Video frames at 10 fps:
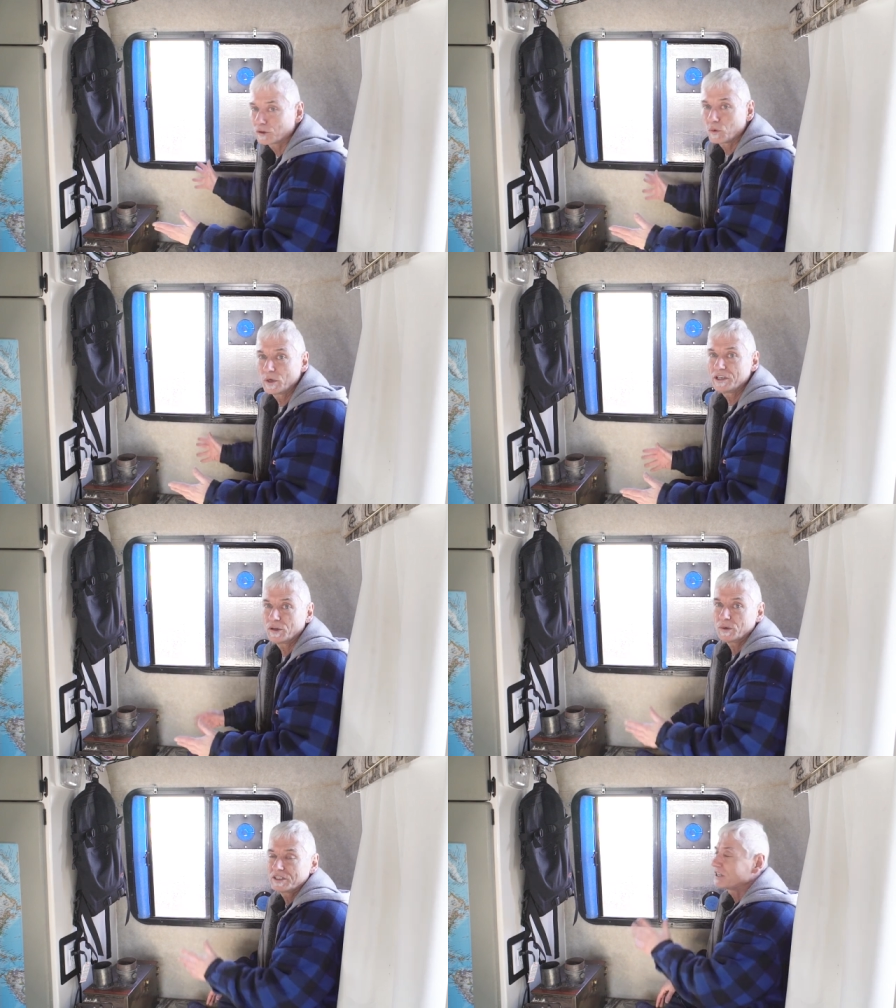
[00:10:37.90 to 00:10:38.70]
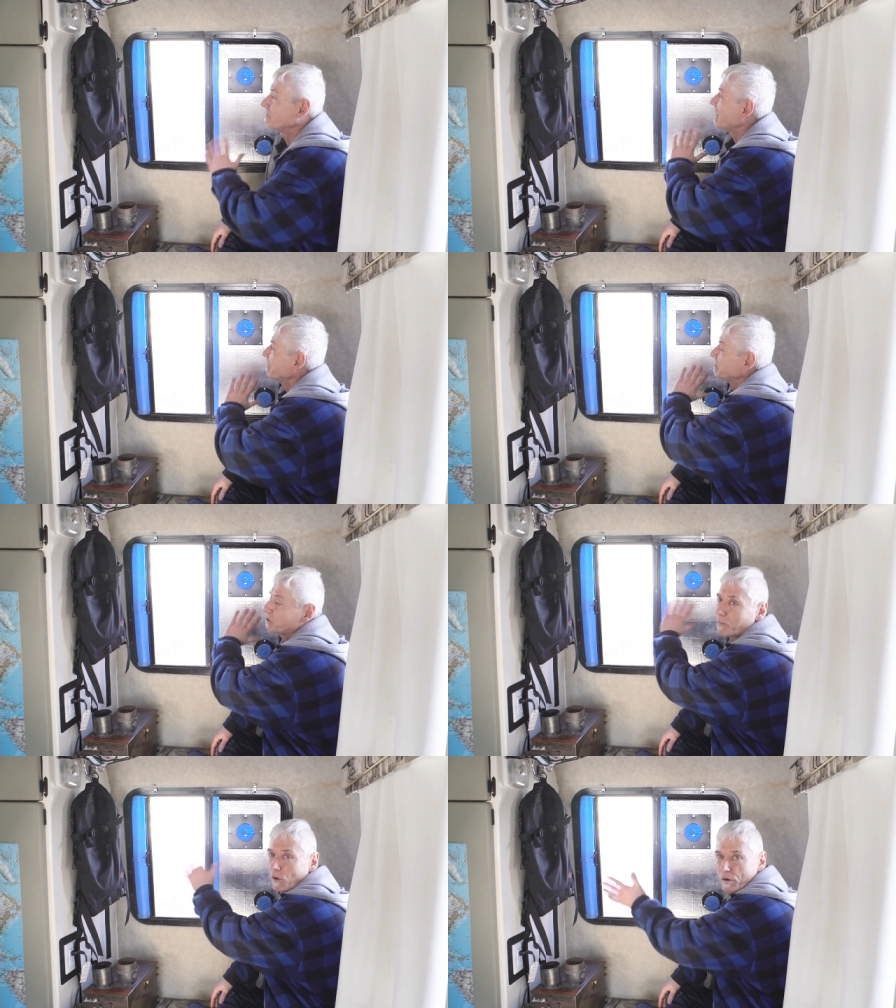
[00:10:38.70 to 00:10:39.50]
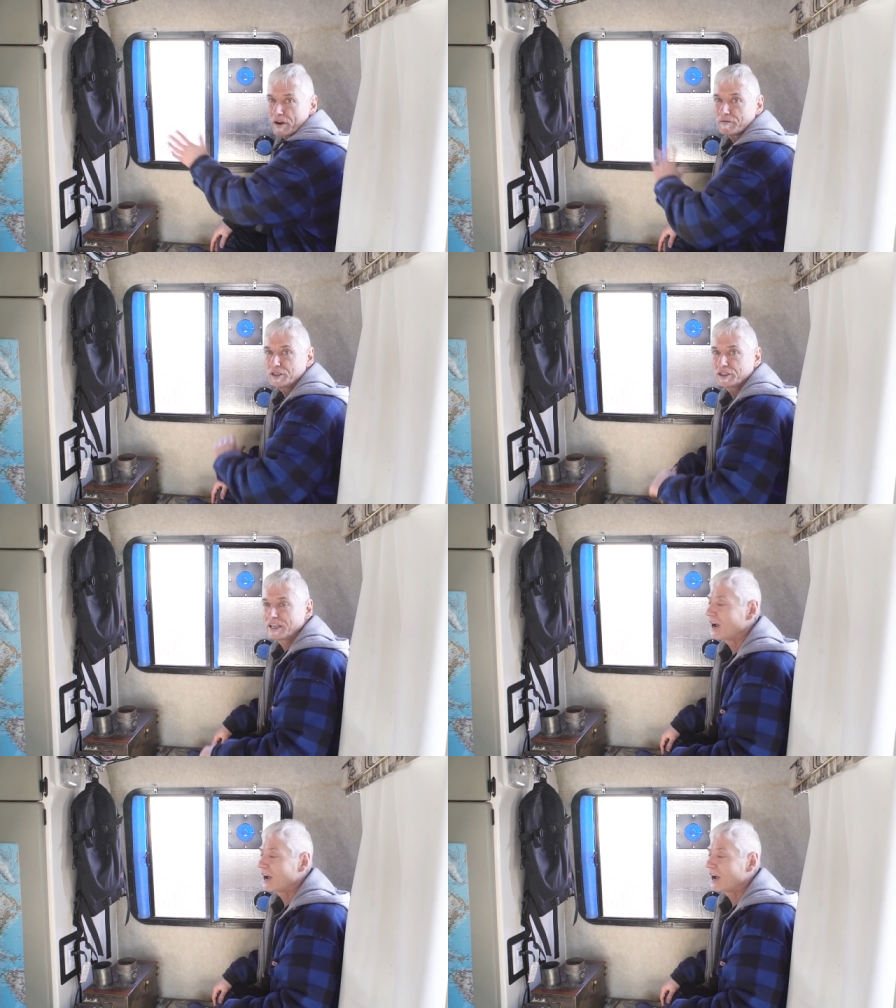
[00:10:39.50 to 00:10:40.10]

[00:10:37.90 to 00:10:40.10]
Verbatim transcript: the window instead of having to board everything